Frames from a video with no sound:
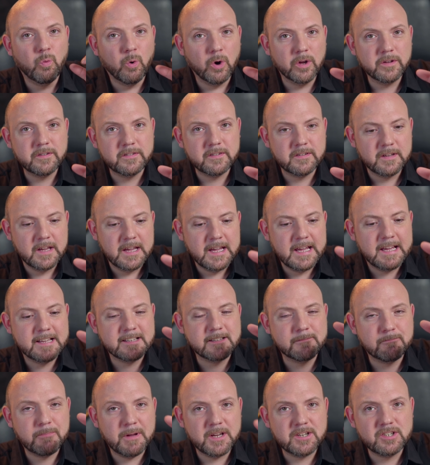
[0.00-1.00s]
was
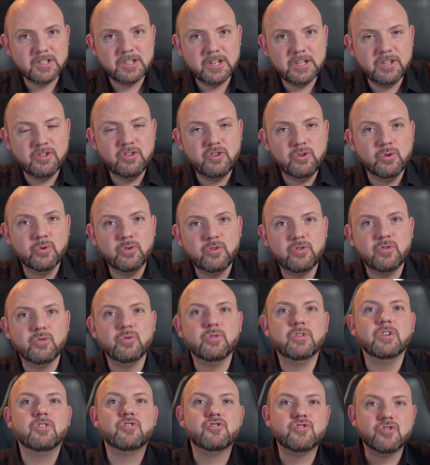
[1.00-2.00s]
especially due
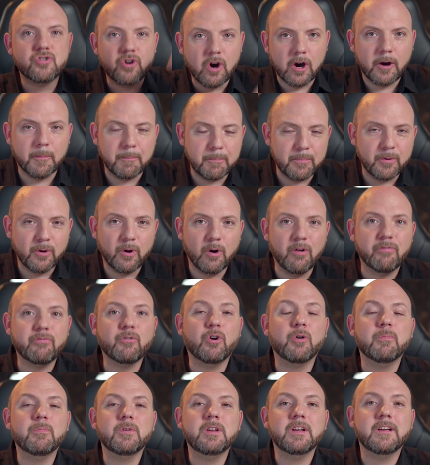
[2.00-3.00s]
to the drop of
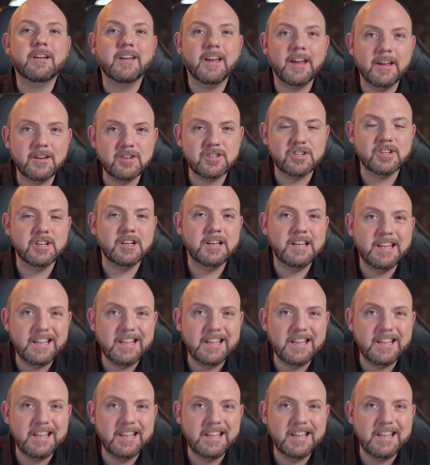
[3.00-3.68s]
communication